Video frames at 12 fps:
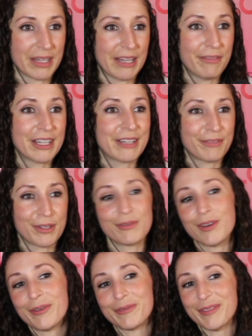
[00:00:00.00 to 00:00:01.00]
Even if you
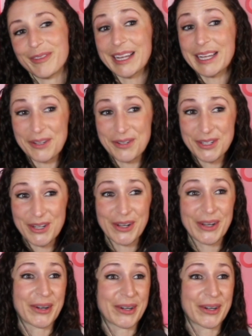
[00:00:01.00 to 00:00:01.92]
don't think you should,